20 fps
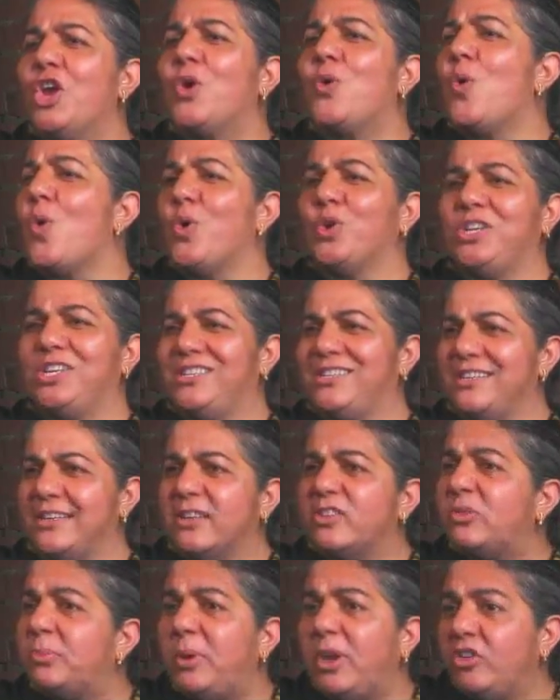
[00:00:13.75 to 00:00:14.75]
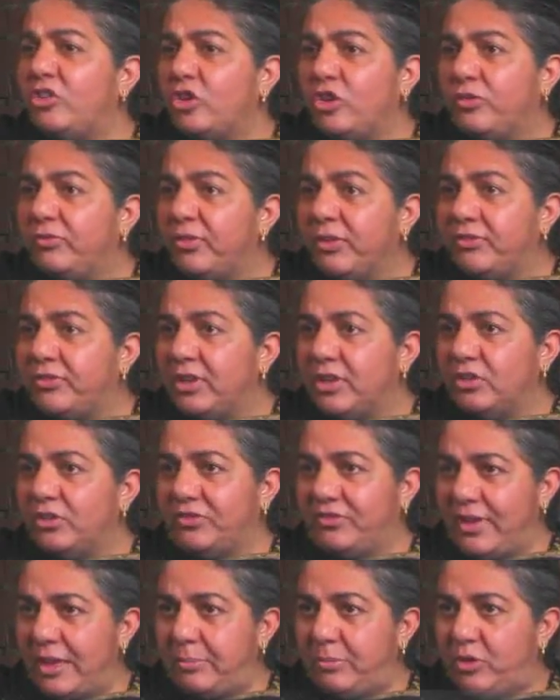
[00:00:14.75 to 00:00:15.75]
coordinated expression on 15th of
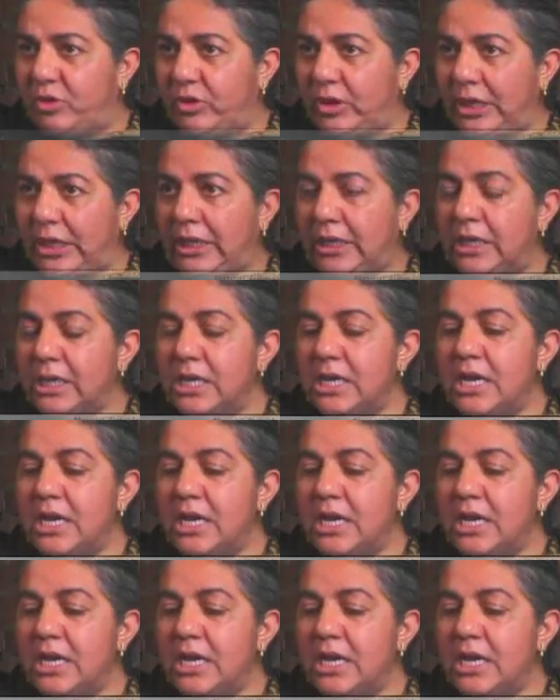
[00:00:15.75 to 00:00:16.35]
February,